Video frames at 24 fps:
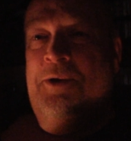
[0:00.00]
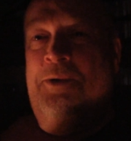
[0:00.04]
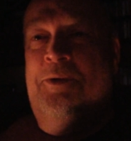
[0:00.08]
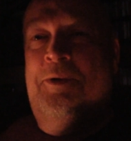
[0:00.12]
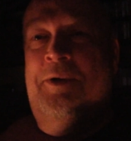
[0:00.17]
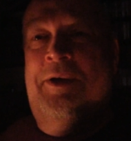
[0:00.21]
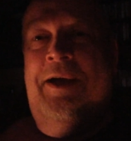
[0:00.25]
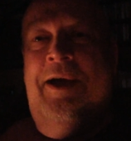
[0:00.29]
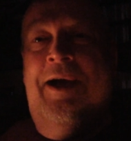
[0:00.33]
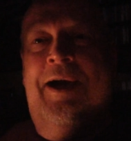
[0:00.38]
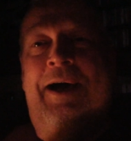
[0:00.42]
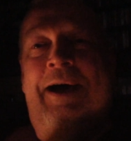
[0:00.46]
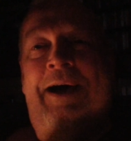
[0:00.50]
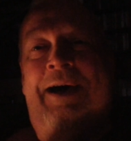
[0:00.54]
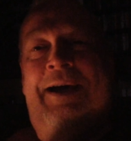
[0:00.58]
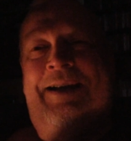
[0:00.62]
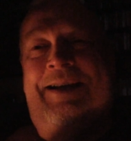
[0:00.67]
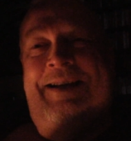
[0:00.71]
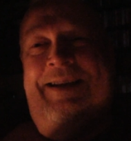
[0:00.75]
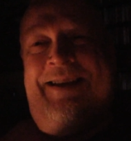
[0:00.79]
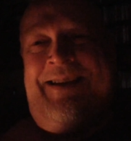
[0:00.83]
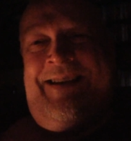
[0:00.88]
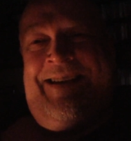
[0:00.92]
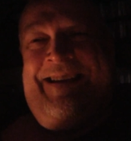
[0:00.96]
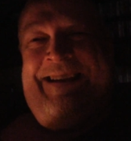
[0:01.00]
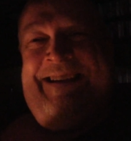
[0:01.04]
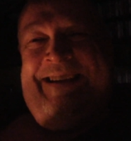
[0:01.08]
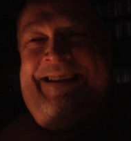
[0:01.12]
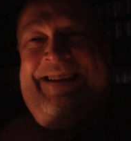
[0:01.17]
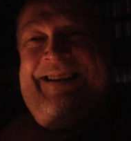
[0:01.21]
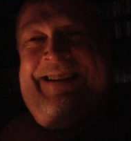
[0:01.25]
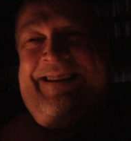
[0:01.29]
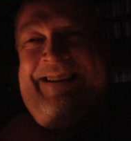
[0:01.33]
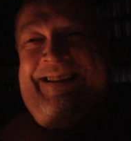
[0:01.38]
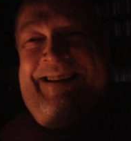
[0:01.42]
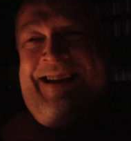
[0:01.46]
we got,
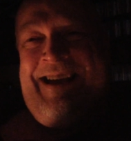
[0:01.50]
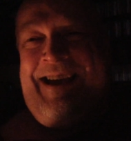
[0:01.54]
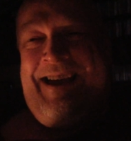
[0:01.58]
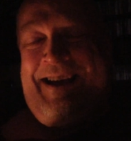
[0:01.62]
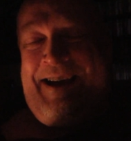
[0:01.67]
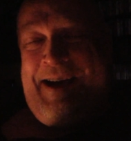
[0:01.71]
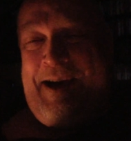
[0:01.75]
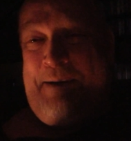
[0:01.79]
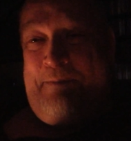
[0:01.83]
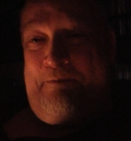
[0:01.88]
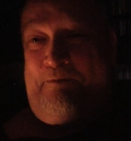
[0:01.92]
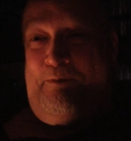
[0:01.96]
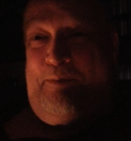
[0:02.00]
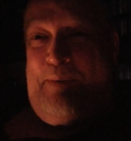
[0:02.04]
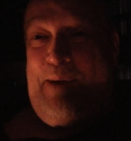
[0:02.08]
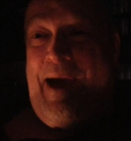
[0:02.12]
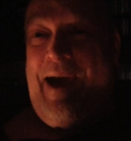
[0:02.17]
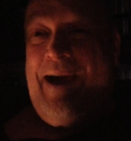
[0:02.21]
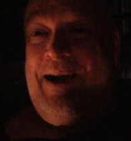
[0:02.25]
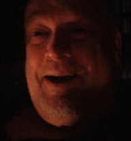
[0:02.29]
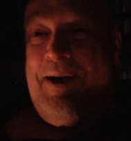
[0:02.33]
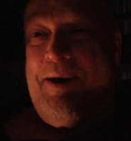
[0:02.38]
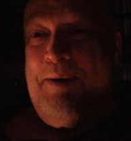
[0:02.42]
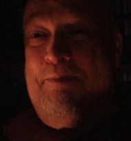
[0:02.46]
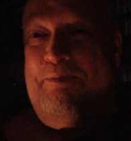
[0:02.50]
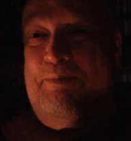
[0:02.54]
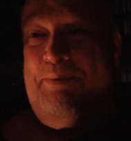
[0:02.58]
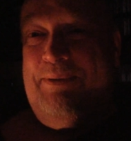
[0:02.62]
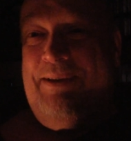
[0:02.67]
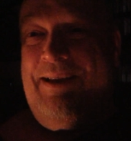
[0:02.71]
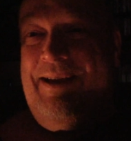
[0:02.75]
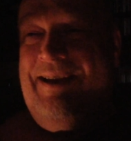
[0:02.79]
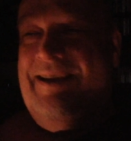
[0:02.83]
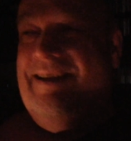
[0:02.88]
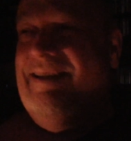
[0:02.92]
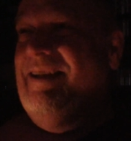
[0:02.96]
I got backup
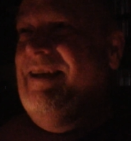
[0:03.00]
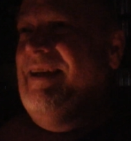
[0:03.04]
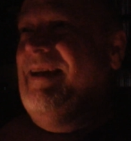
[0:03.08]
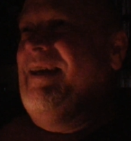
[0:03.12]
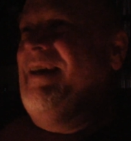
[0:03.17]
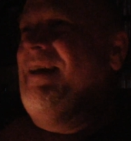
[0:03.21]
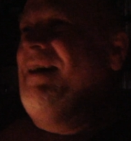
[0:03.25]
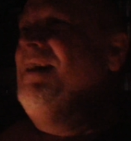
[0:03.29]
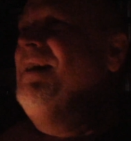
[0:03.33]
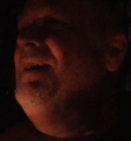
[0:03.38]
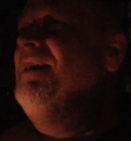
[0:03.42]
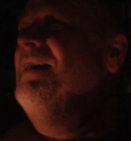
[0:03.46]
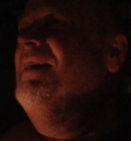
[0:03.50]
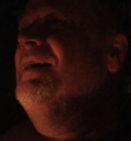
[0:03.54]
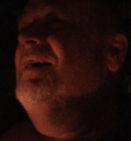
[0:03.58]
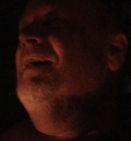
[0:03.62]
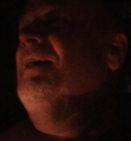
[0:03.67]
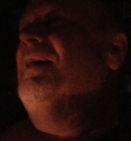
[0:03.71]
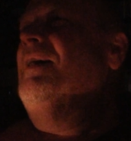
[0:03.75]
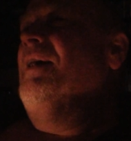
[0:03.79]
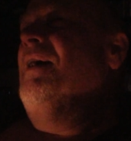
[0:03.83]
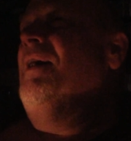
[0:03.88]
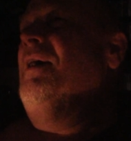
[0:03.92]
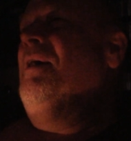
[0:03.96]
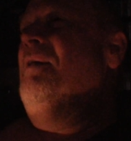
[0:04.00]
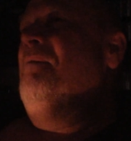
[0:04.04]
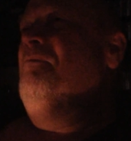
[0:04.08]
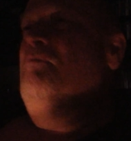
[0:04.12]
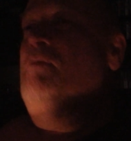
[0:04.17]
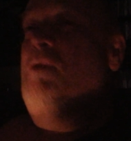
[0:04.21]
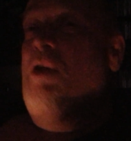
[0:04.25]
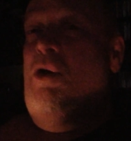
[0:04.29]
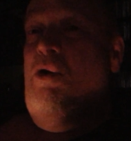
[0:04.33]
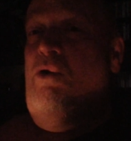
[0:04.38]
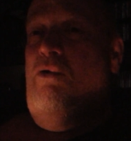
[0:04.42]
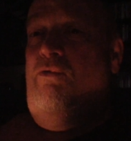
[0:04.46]
lighting
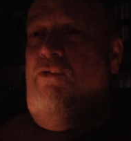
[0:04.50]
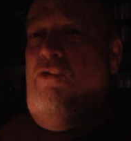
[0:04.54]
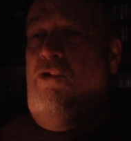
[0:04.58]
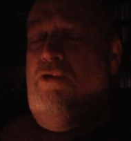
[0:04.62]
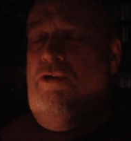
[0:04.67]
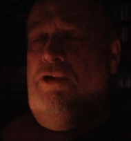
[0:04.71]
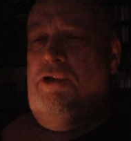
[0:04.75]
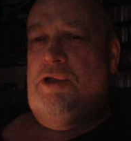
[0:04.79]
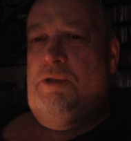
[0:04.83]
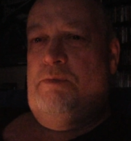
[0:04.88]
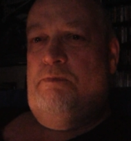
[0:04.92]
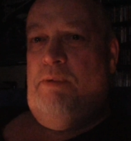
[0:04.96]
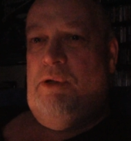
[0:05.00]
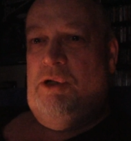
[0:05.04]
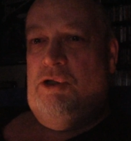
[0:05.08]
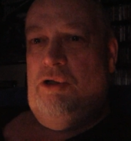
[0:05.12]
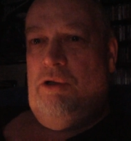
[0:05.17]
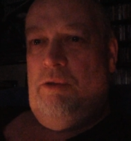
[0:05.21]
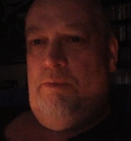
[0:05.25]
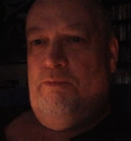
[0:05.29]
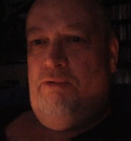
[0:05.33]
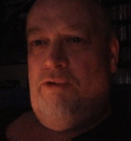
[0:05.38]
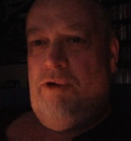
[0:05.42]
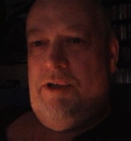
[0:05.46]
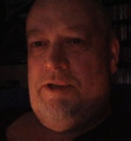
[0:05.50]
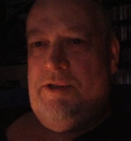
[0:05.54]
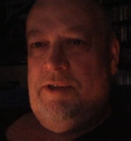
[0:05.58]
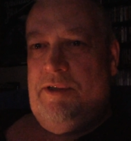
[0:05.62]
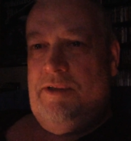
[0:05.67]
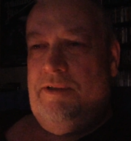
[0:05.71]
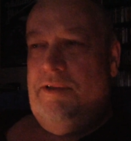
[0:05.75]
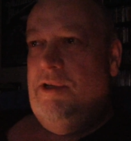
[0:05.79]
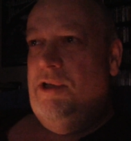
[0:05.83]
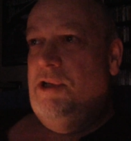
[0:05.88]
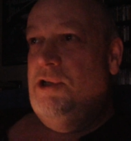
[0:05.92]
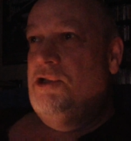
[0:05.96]
for the special
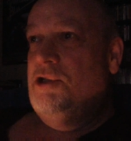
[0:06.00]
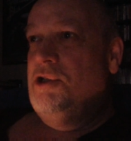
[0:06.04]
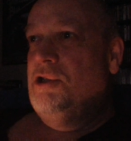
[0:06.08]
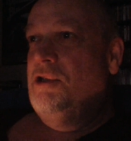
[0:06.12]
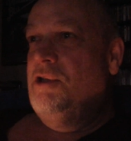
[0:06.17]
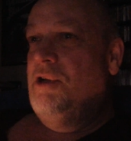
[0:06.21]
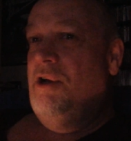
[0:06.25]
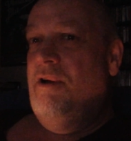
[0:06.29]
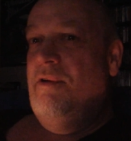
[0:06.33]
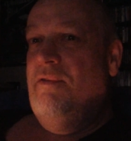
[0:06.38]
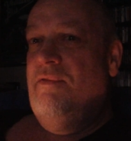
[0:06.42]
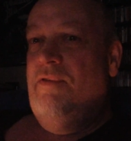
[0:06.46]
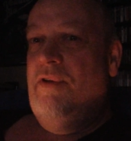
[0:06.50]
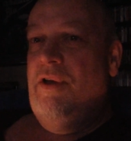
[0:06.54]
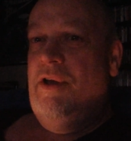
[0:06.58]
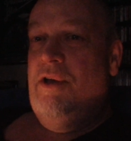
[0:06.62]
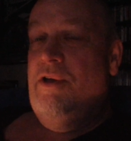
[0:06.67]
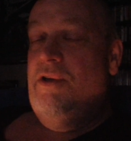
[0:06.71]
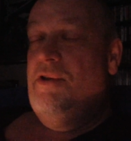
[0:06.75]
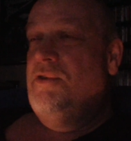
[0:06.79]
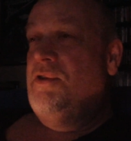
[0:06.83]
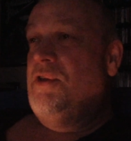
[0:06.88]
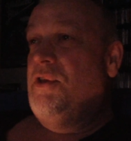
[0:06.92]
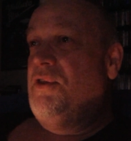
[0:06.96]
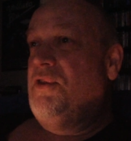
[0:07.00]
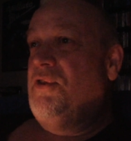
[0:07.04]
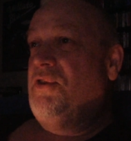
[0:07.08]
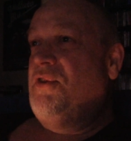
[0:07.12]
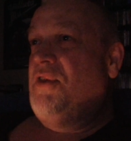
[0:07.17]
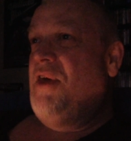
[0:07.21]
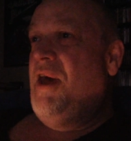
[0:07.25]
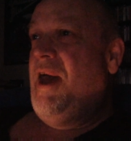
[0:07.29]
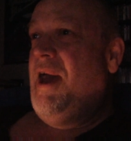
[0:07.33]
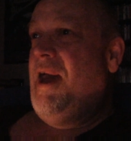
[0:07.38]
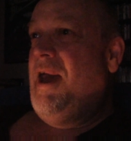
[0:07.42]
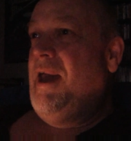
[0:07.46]
presentation of The
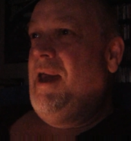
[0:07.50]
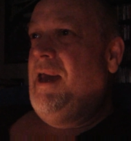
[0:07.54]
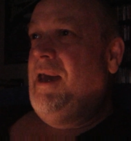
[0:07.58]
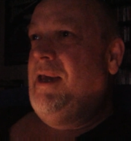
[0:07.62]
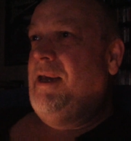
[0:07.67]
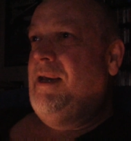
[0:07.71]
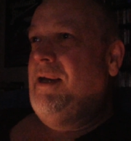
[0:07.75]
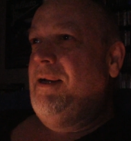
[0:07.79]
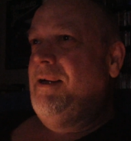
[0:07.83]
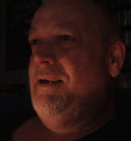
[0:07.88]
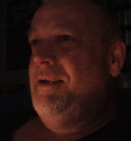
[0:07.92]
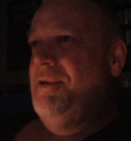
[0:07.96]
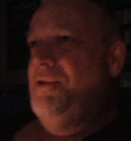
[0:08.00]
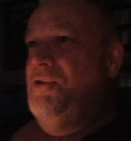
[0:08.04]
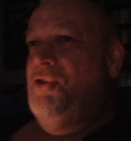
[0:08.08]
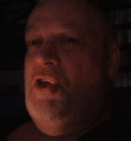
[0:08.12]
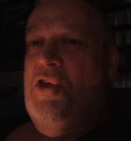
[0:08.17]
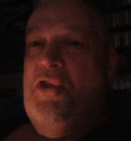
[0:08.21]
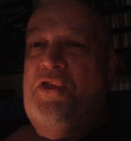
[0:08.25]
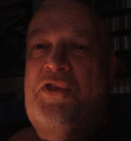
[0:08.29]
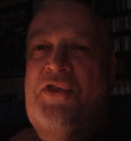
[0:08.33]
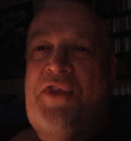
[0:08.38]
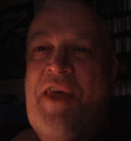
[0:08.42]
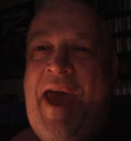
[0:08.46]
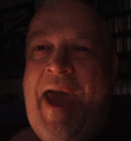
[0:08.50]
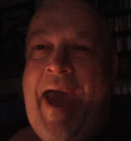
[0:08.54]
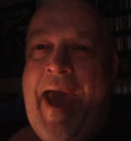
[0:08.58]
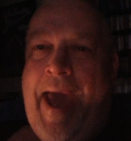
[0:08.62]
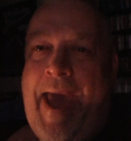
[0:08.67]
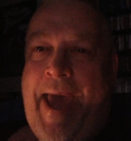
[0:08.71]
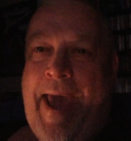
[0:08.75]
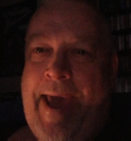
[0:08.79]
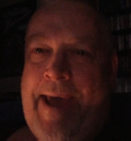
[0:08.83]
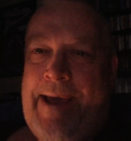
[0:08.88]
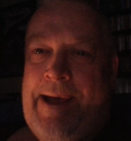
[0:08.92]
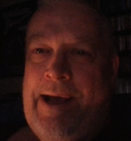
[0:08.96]
Thing. The
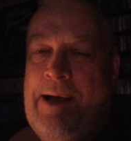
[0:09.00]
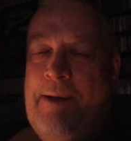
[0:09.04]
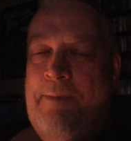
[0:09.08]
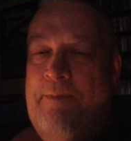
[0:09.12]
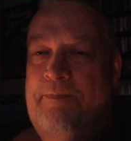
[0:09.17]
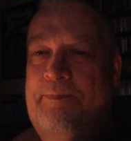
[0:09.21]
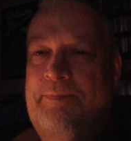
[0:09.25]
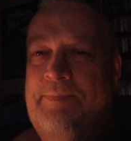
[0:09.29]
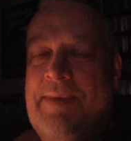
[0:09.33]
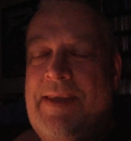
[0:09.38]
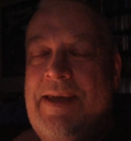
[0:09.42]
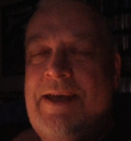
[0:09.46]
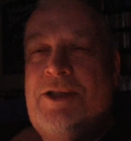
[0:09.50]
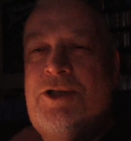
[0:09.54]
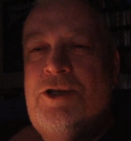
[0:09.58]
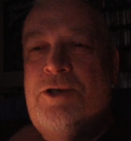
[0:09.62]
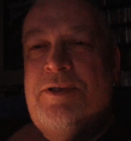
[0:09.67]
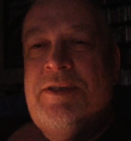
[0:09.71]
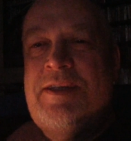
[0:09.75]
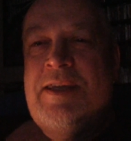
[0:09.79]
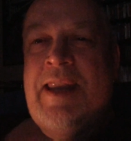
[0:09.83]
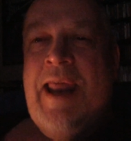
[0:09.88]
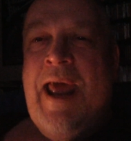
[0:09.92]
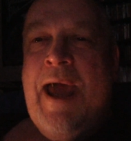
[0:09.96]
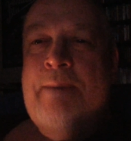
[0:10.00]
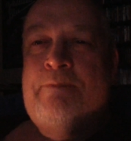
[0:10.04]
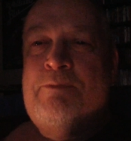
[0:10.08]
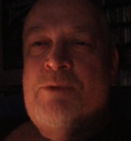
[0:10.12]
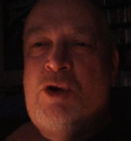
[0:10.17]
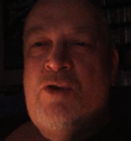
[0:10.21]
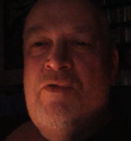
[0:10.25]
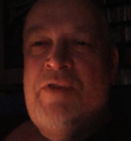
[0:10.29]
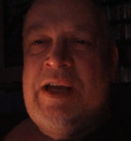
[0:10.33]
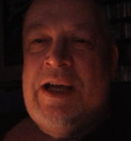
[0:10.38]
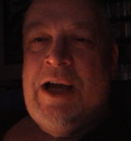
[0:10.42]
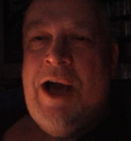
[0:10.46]
Thing. Did you see that
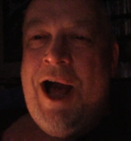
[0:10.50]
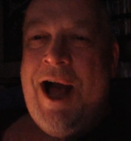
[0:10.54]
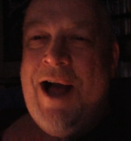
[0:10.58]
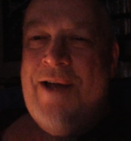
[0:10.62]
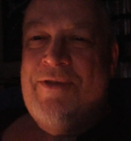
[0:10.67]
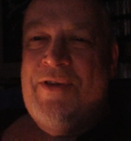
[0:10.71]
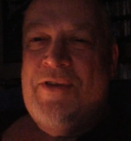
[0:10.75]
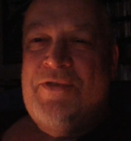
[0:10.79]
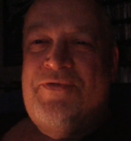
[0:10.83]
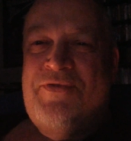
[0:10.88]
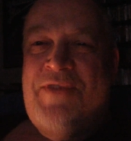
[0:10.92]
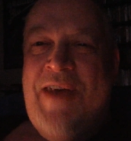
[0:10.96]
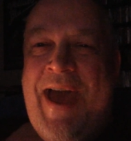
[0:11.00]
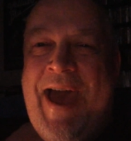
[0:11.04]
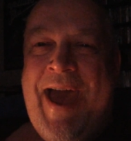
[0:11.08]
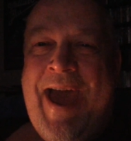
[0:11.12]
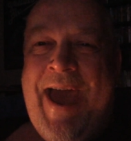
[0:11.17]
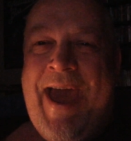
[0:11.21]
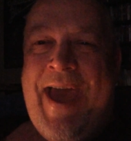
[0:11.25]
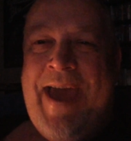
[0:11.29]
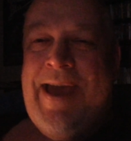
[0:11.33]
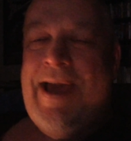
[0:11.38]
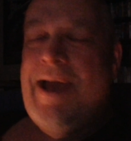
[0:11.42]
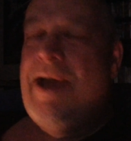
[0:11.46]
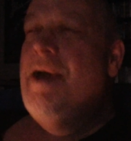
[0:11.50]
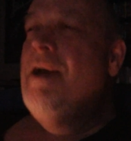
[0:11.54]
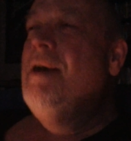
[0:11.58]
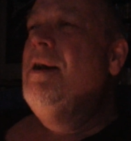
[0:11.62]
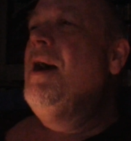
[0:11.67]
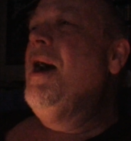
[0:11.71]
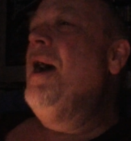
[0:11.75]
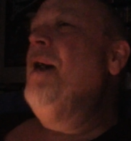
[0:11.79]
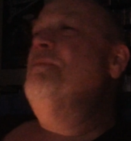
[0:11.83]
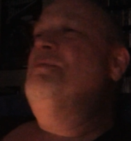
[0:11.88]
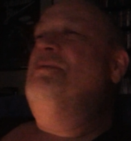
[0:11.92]
movie called The Thing? I'm